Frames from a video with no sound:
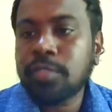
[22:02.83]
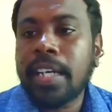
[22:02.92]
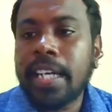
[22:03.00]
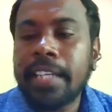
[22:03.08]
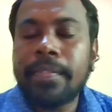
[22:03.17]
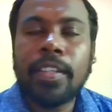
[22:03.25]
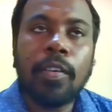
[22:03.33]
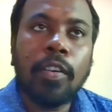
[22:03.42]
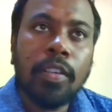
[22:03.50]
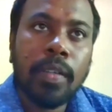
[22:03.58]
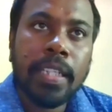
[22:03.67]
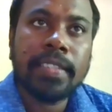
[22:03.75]
why we
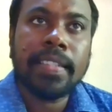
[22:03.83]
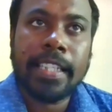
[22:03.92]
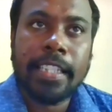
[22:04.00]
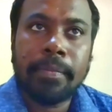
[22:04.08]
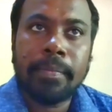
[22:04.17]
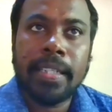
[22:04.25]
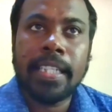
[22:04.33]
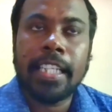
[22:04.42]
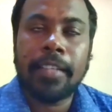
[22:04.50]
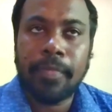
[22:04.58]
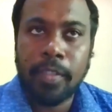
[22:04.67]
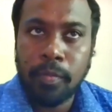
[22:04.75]
always recommend,
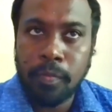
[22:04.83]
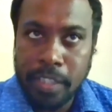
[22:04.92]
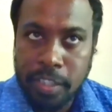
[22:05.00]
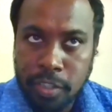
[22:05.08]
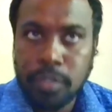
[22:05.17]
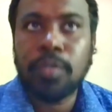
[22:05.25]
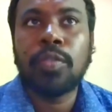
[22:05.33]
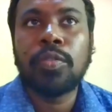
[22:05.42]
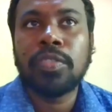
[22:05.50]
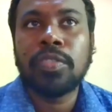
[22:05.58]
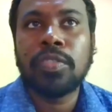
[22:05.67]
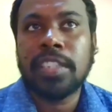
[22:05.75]
if you wish to do
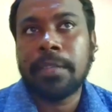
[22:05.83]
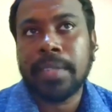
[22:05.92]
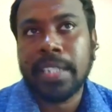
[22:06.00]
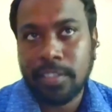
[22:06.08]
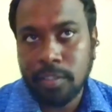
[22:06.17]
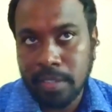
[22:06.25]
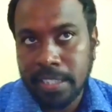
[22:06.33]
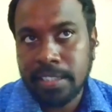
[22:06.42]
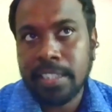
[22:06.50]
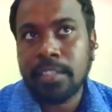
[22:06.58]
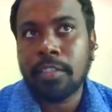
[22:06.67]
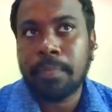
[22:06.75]
some
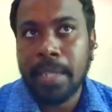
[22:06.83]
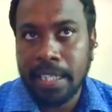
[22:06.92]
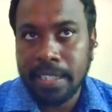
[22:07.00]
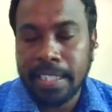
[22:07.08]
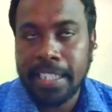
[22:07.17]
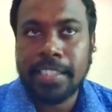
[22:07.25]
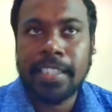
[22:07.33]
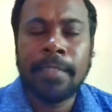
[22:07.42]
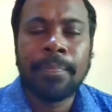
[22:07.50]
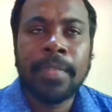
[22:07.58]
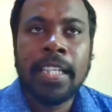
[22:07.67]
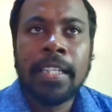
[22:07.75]
restoration or plantation,
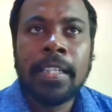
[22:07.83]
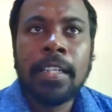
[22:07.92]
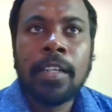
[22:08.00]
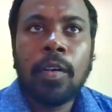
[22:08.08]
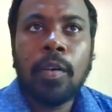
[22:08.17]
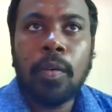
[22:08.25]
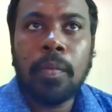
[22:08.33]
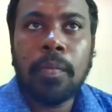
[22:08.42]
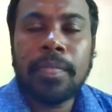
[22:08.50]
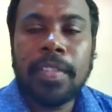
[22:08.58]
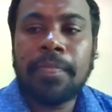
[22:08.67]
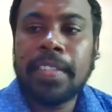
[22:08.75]

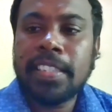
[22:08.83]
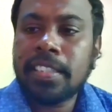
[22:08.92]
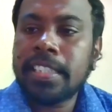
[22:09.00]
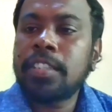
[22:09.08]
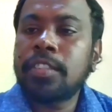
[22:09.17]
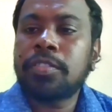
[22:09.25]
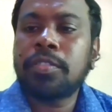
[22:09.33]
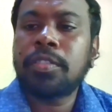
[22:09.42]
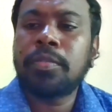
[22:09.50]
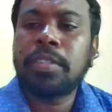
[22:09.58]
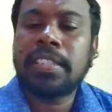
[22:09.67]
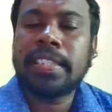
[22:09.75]
the first thing you should
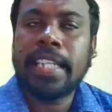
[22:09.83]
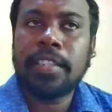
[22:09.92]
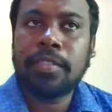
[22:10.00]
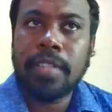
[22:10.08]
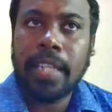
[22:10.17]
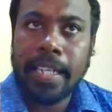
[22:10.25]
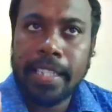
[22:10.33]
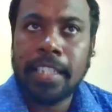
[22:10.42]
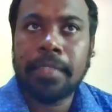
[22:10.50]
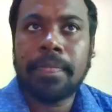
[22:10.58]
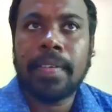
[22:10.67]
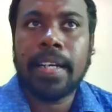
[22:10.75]
do is that you should
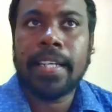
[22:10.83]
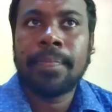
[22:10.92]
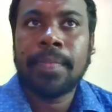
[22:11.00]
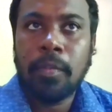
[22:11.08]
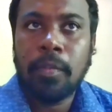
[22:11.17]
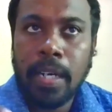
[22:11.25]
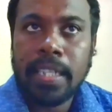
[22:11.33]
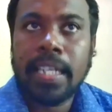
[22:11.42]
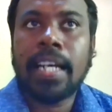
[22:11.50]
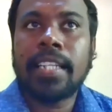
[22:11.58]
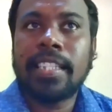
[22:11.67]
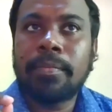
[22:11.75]
identify what
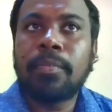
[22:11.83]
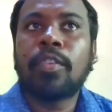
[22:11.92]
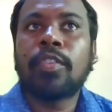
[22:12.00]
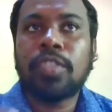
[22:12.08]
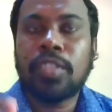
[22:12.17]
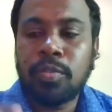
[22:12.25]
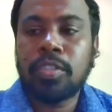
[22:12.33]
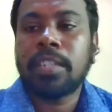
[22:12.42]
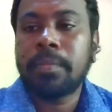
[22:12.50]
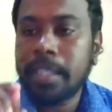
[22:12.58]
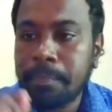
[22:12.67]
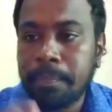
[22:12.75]
are the most
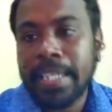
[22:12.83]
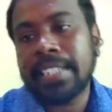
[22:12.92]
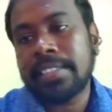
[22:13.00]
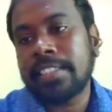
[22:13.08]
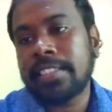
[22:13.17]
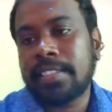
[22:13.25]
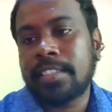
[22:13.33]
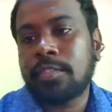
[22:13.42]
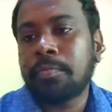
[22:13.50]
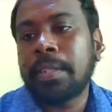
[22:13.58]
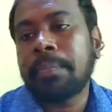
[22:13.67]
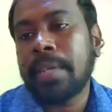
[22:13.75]
suitable places to
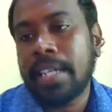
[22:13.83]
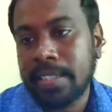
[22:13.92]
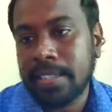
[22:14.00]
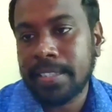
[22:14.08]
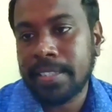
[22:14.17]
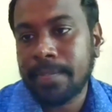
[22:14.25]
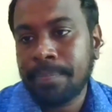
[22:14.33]
be planted.